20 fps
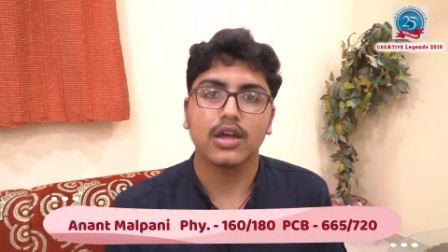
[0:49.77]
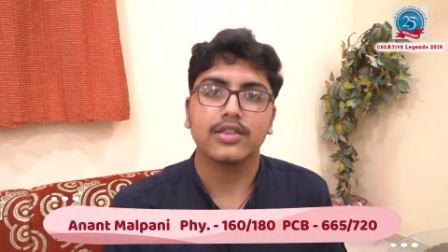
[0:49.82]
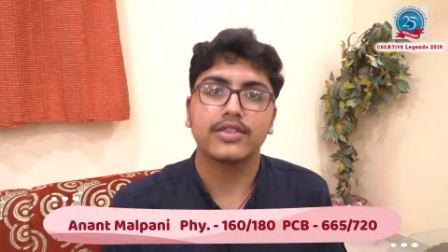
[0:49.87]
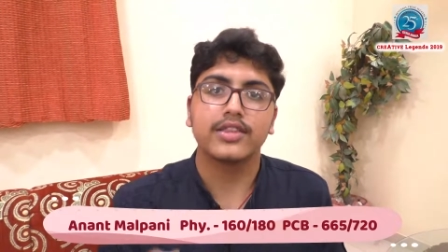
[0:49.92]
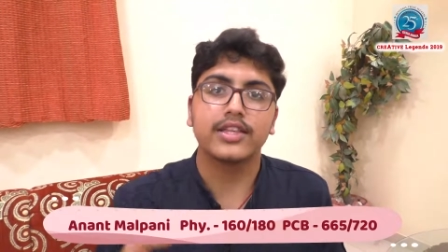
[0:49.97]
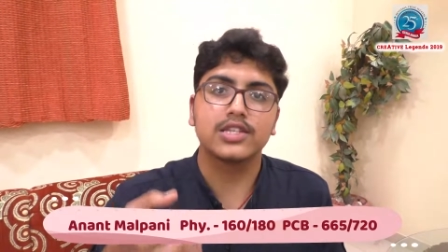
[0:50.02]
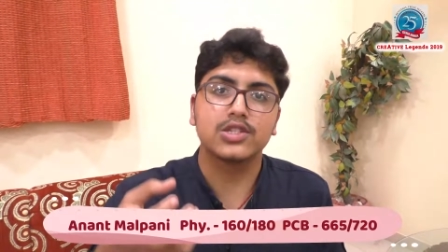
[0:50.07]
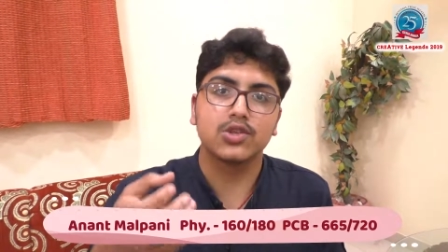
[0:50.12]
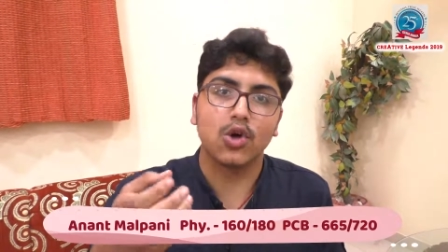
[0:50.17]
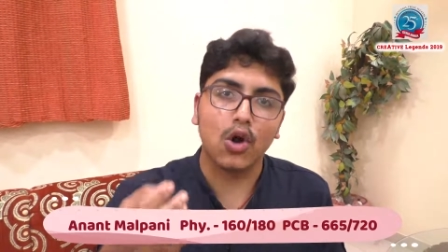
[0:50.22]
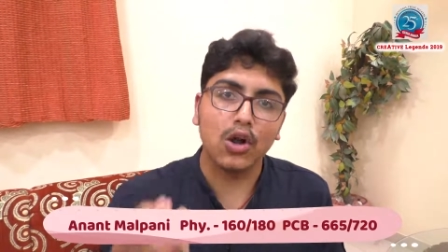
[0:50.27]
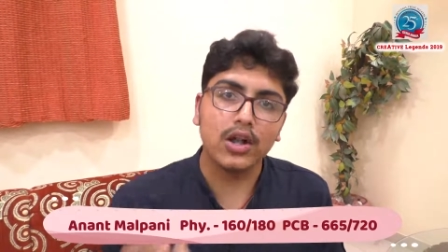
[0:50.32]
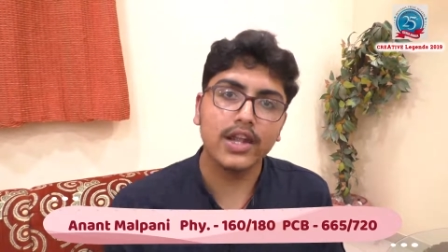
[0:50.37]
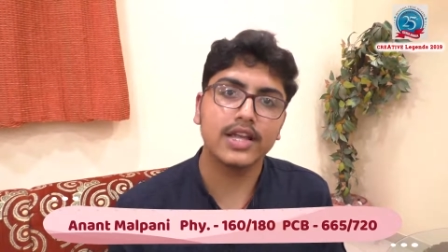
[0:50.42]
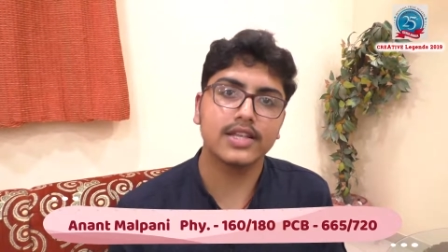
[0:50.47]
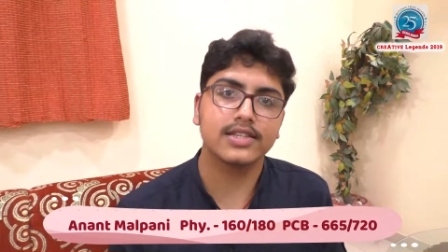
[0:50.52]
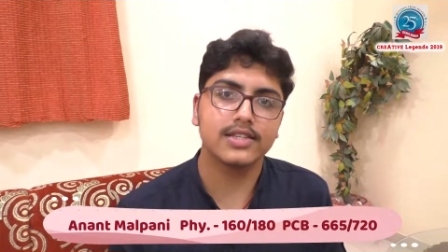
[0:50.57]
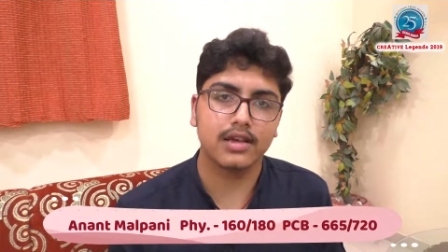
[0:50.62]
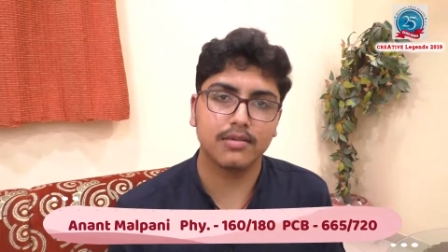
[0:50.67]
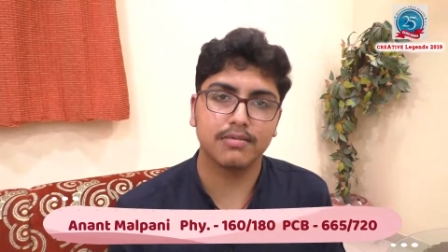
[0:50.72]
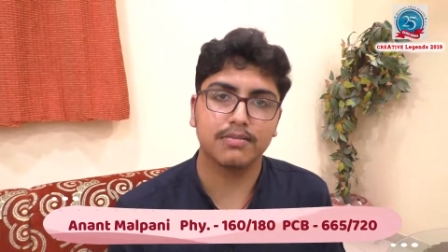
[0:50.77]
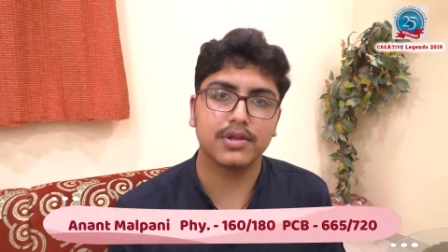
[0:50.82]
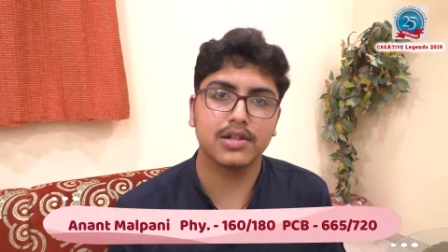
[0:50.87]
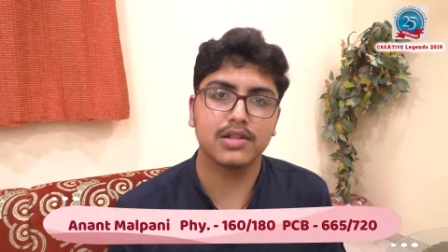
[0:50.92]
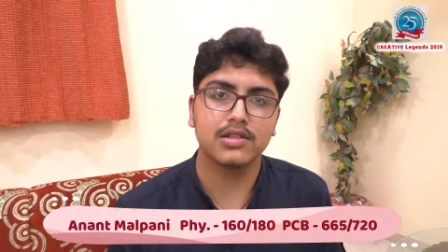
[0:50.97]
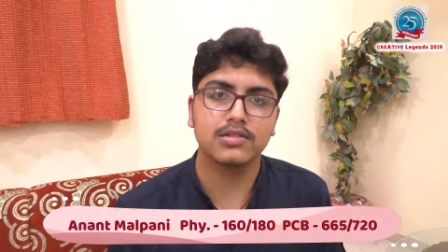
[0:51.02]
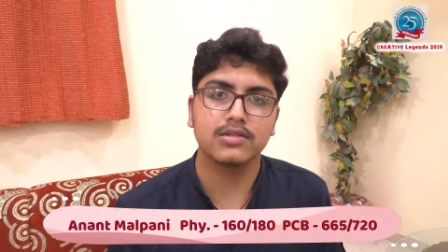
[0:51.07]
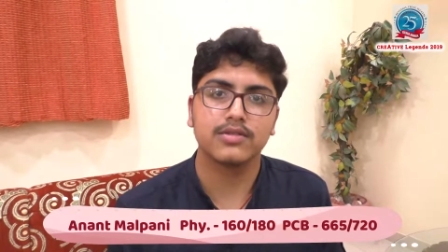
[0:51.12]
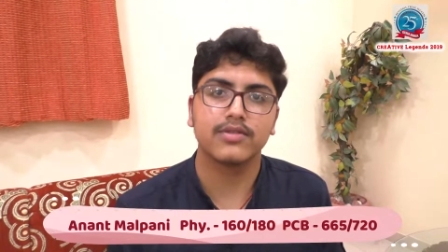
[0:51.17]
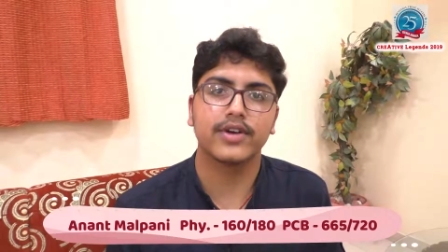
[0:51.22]
the solved
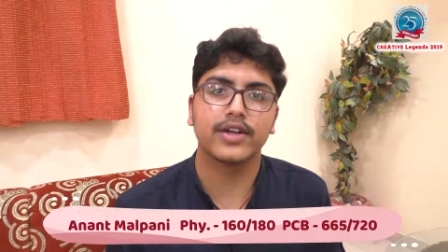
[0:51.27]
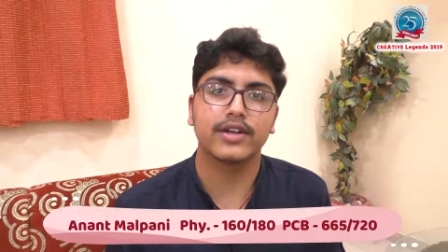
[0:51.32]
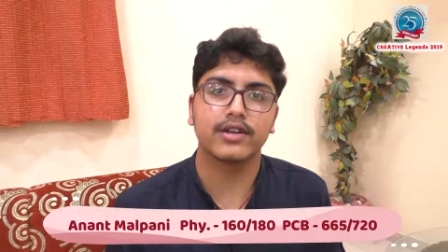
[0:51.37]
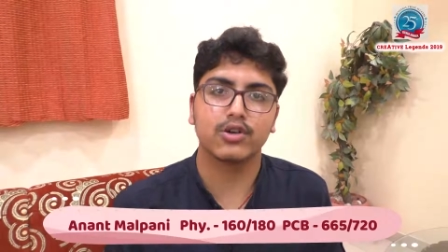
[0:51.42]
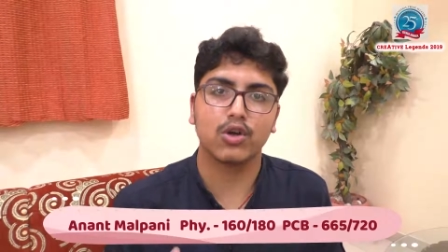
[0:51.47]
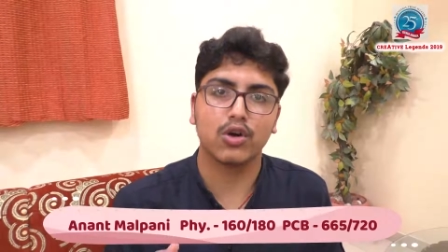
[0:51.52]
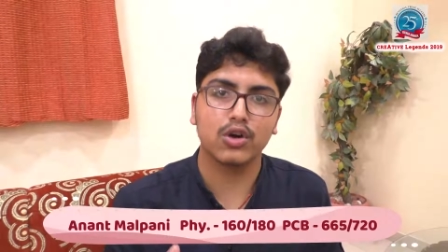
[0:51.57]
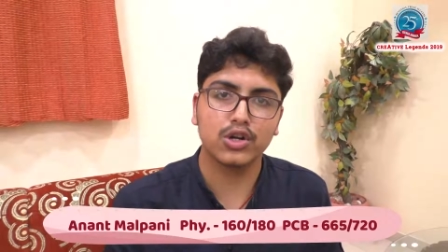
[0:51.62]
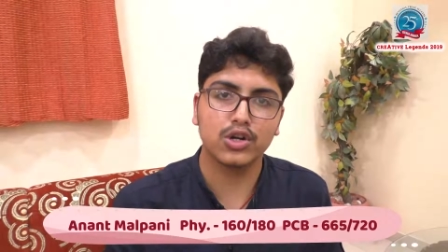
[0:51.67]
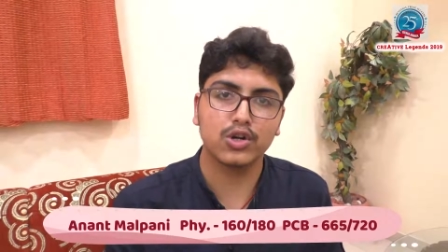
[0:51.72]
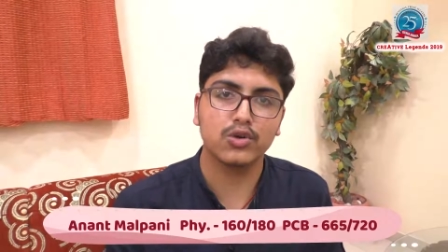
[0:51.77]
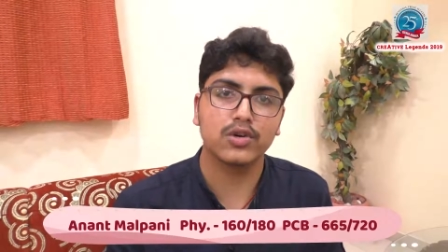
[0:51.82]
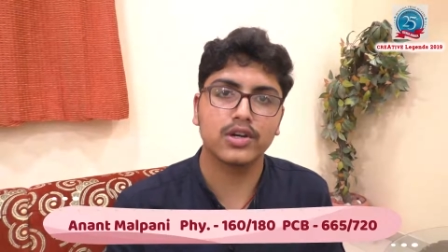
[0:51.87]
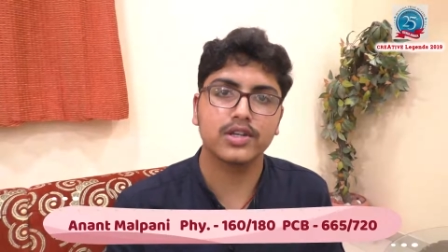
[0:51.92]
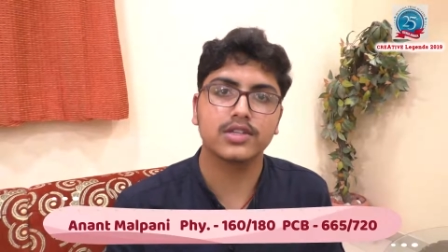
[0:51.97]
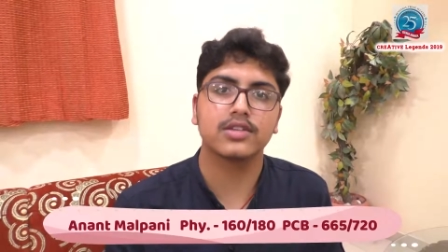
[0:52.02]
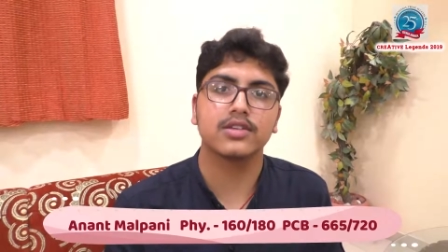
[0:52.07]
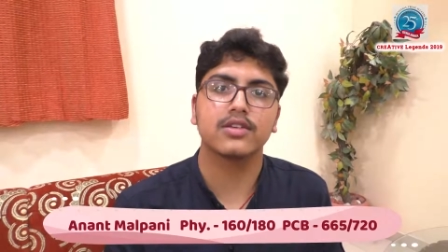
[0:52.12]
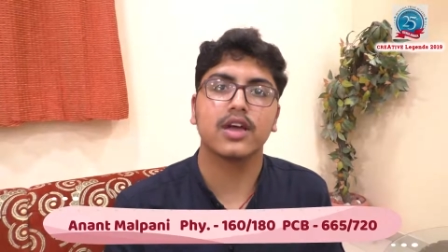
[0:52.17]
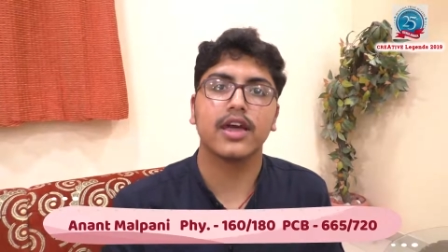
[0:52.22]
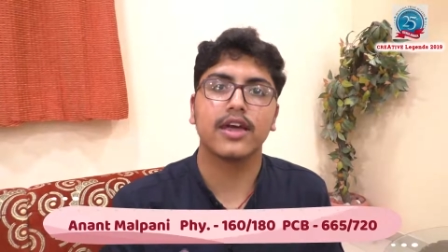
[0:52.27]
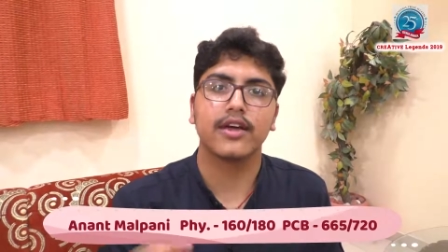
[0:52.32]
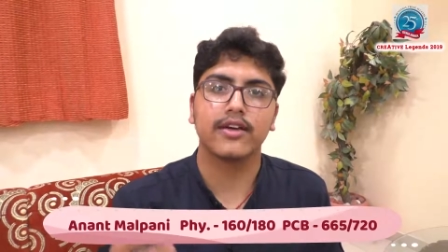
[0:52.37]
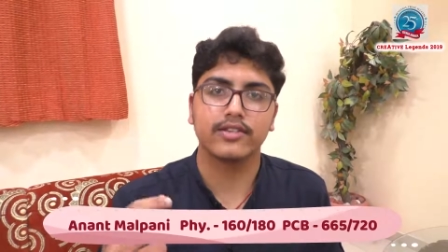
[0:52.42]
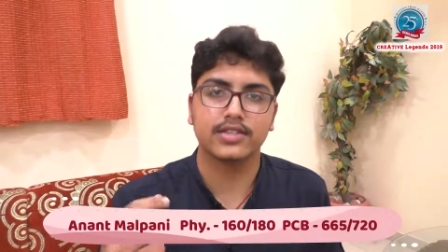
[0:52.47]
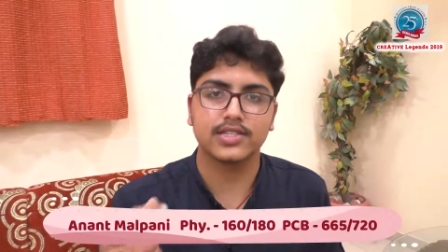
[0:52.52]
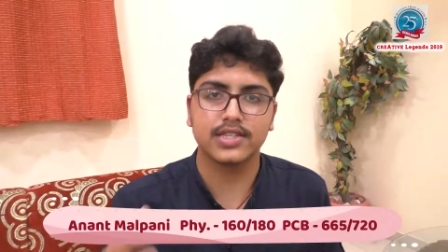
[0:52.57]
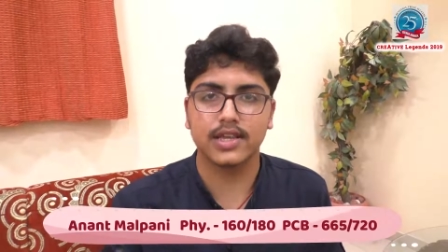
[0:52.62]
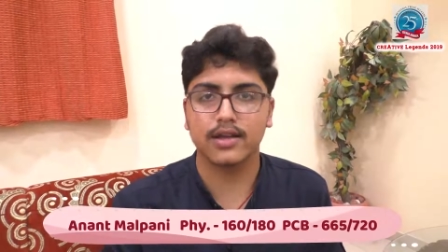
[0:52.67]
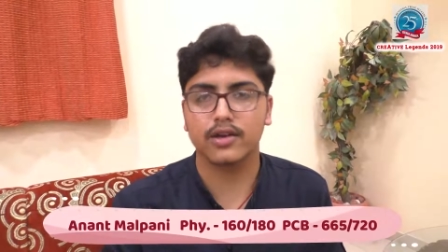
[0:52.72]
examples were taught to us
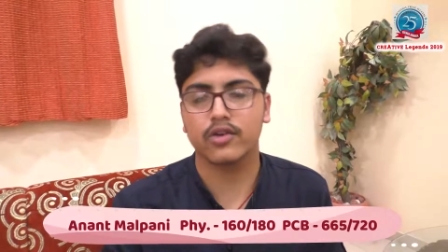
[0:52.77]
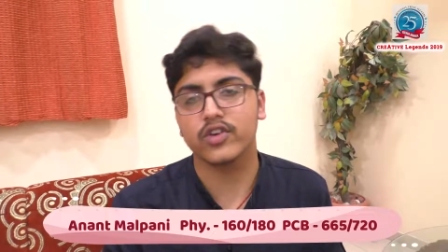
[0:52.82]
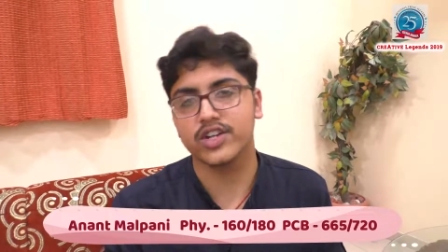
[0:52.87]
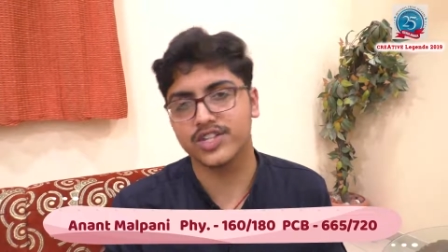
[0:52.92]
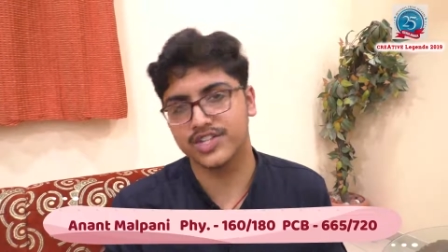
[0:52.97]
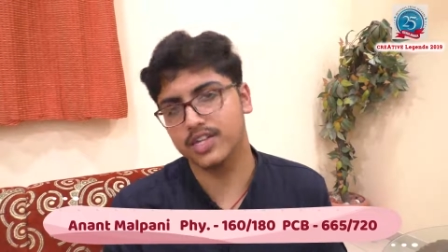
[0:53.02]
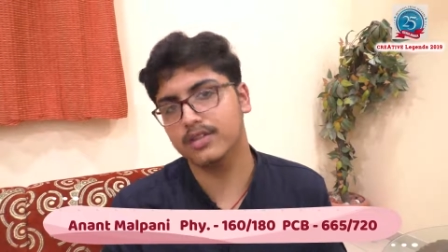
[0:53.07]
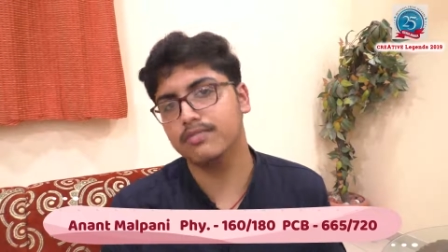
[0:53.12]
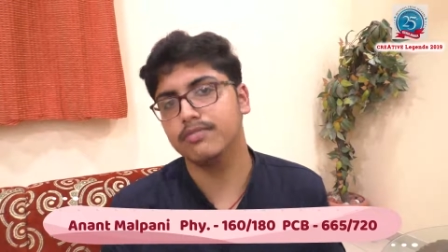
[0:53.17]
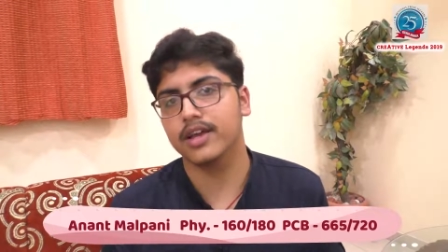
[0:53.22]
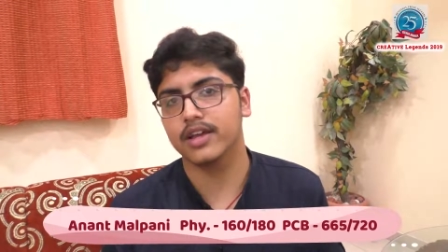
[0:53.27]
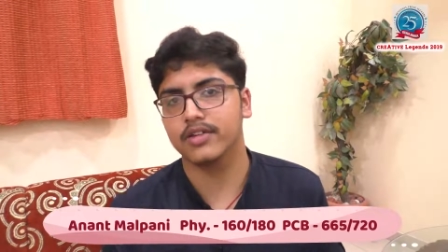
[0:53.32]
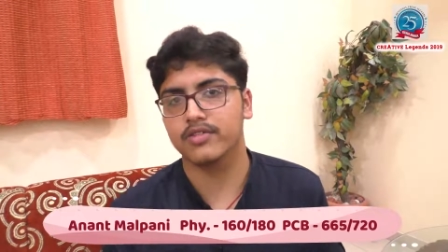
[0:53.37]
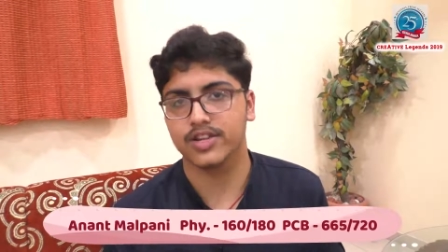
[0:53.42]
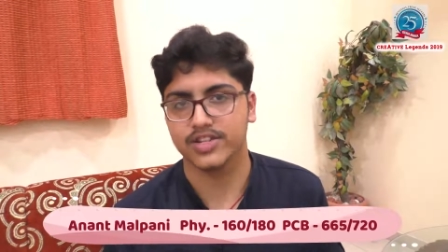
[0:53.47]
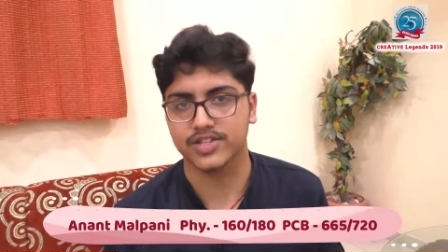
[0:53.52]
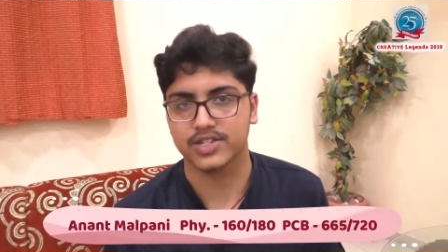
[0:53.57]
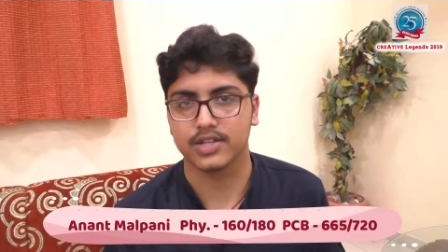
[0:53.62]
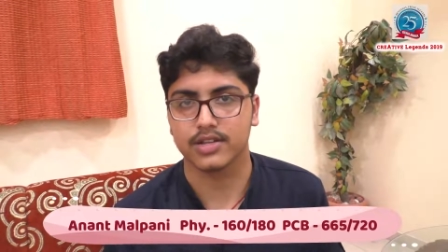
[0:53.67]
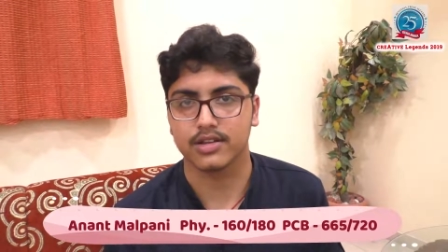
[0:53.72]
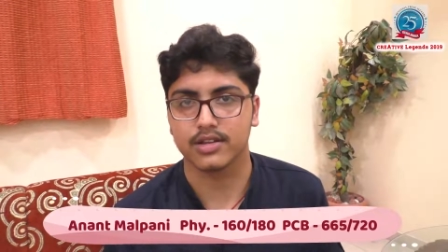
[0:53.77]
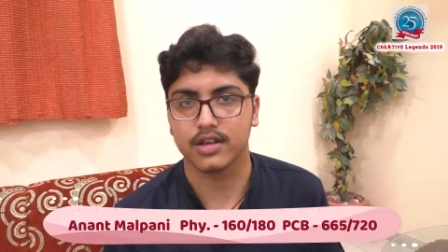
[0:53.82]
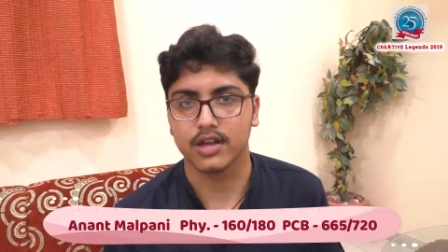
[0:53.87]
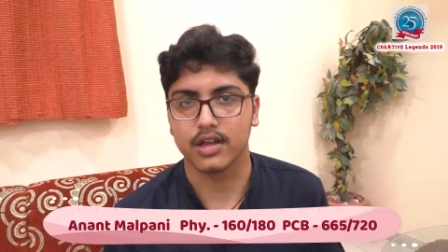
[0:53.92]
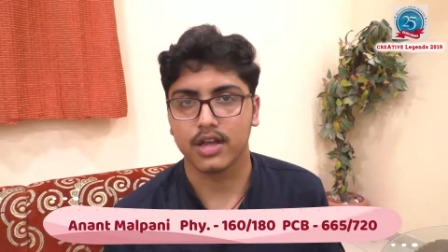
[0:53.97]
uh, question by question.